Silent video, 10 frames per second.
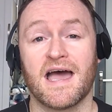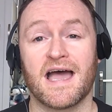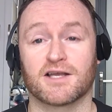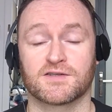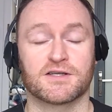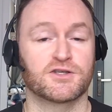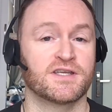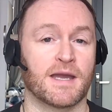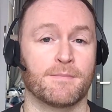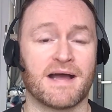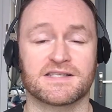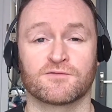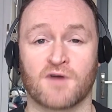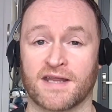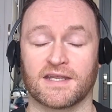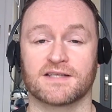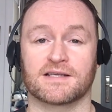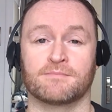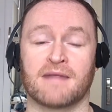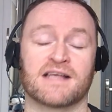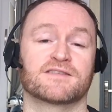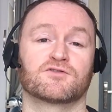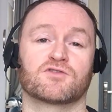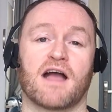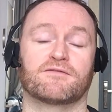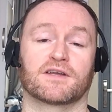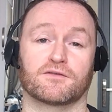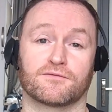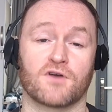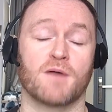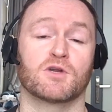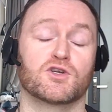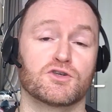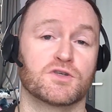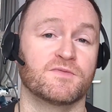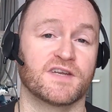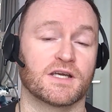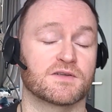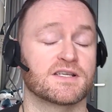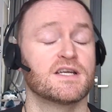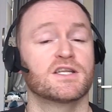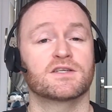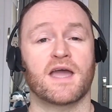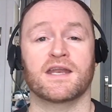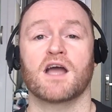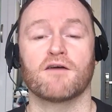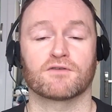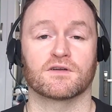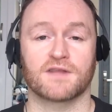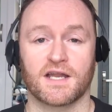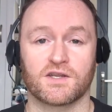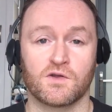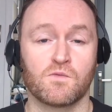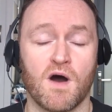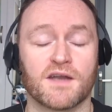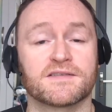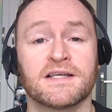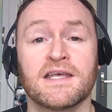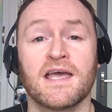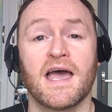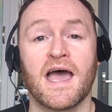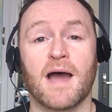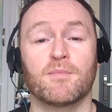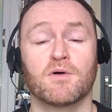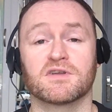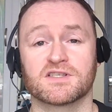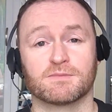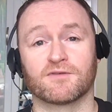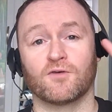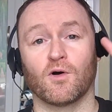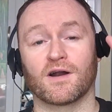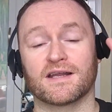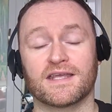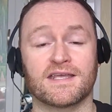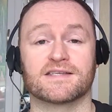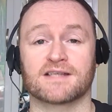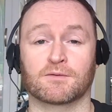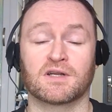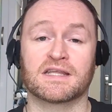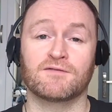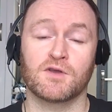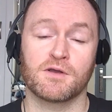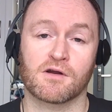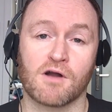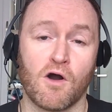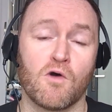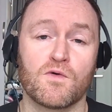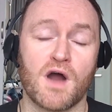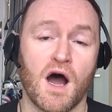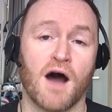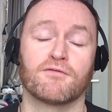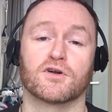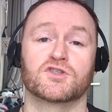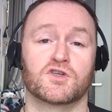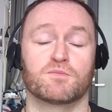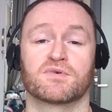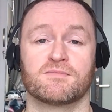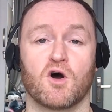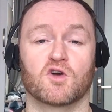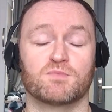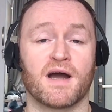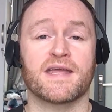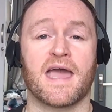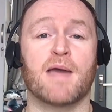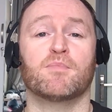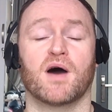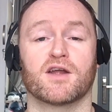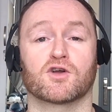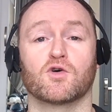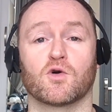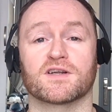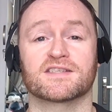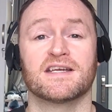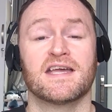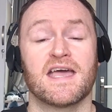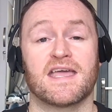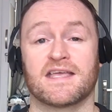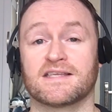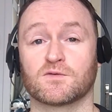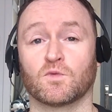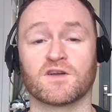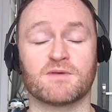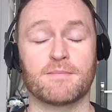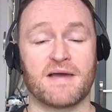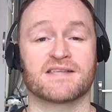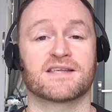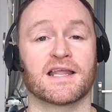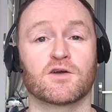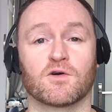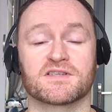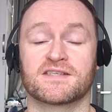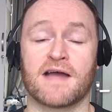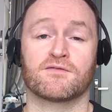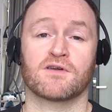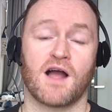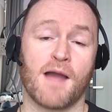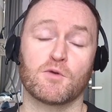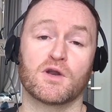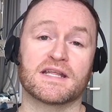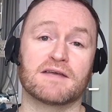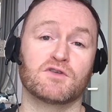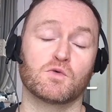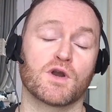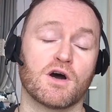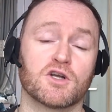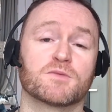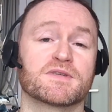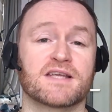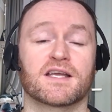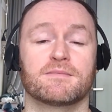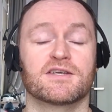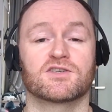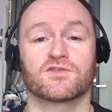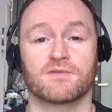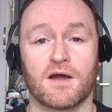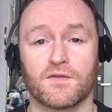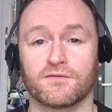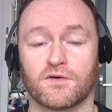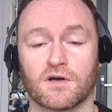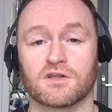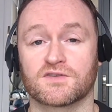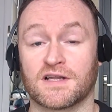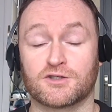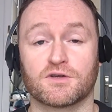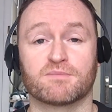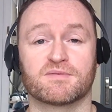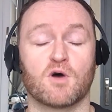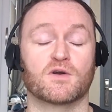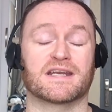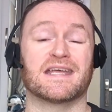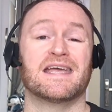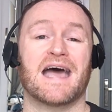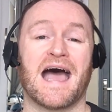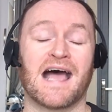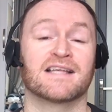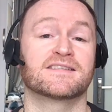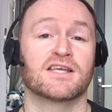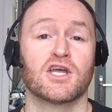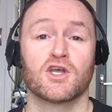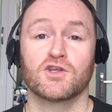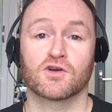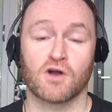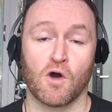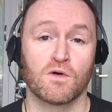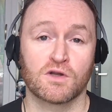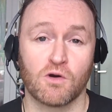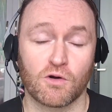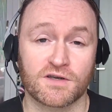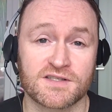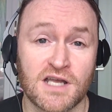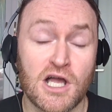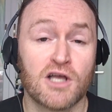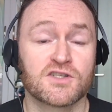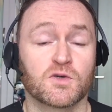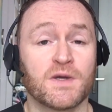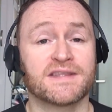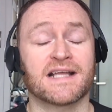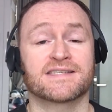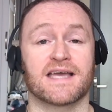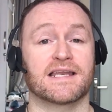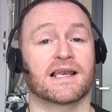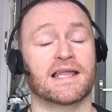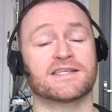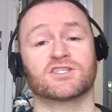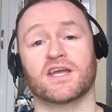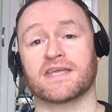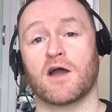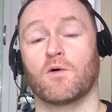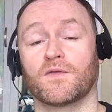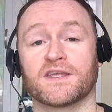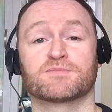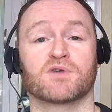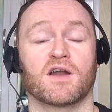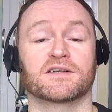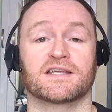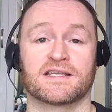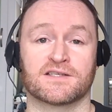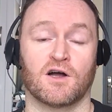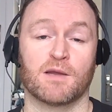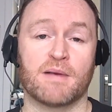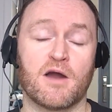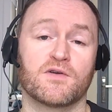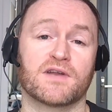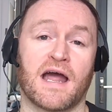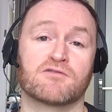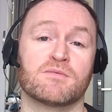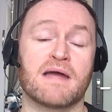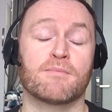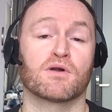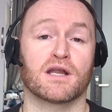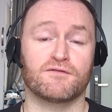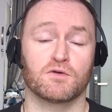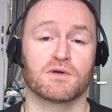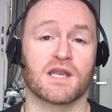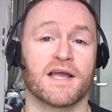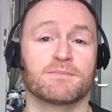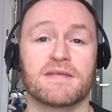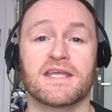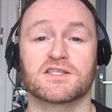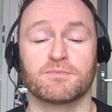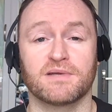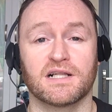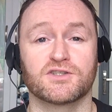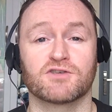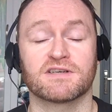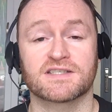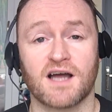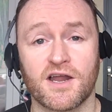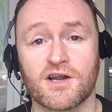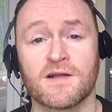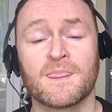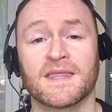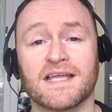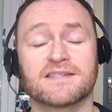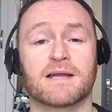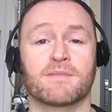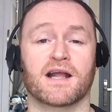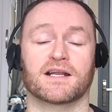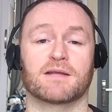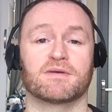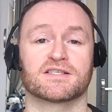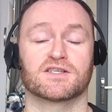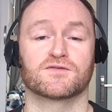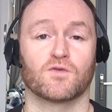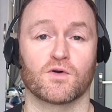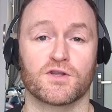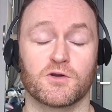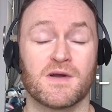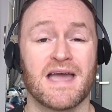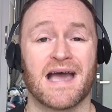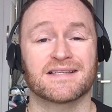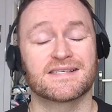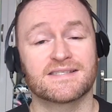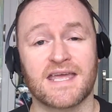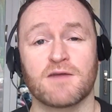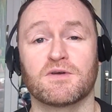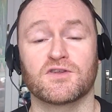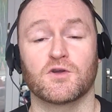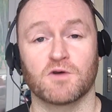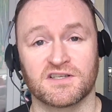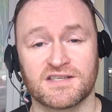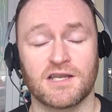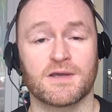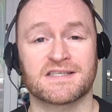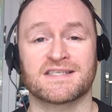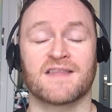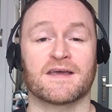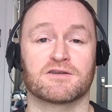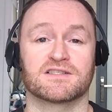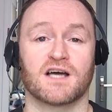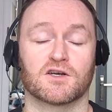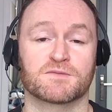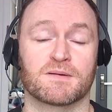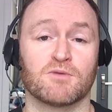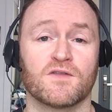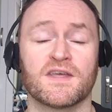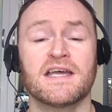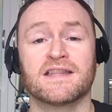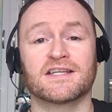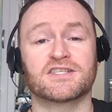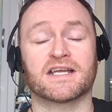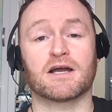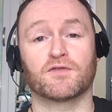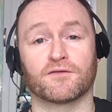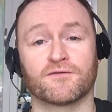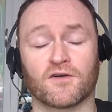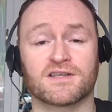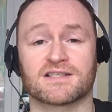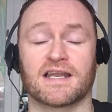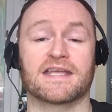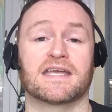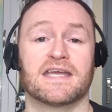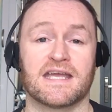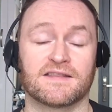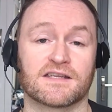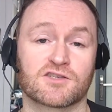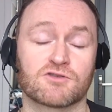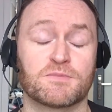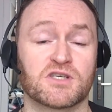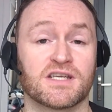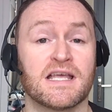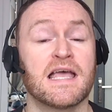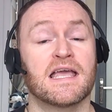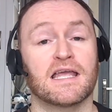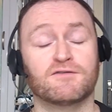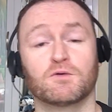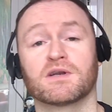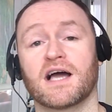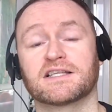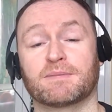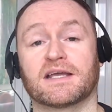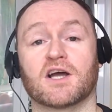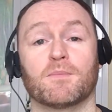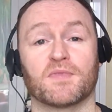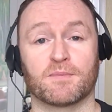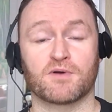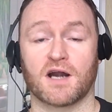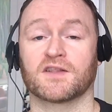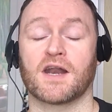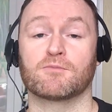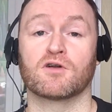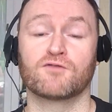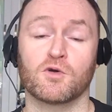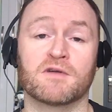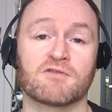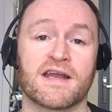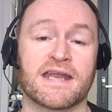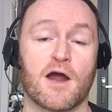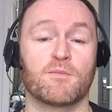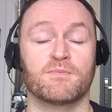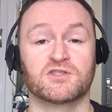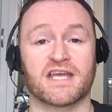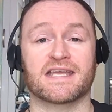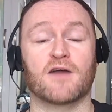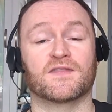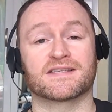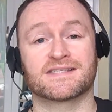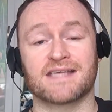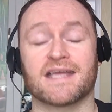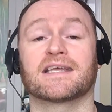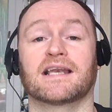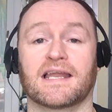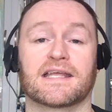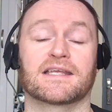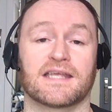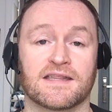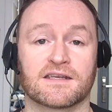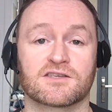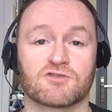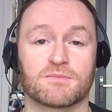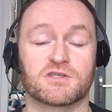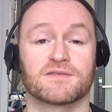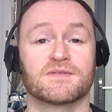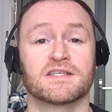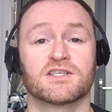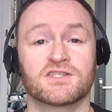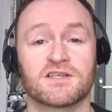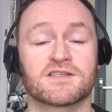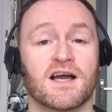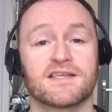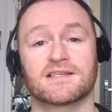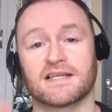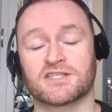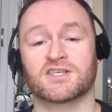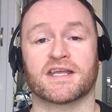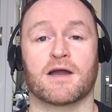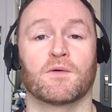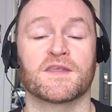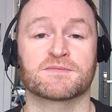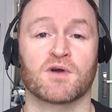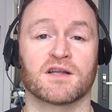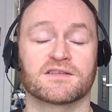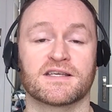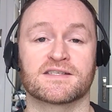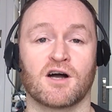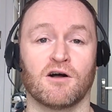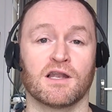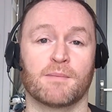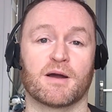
uh, so that you can get massive rankings and massive traffic from your YouTube videos to any offer that you want. Uh, bonus number four is I'm going to give you your own offer to promote. My Empire course is one of my best-selling courses ever. I'm going to give you one hundred percent commission throughout the funnel so that you can promote it as your own course. So with that said, let's check out what this product is all about. And remember, if you would like me to build your entire internet marketing business for you and stay with you until you get to ten thousand dollars per month, then check out the first link in the description. If you would like to pick up the product that I'm reviewing right now, check out the second link in the description. Cheers guys, let's check out what this product is all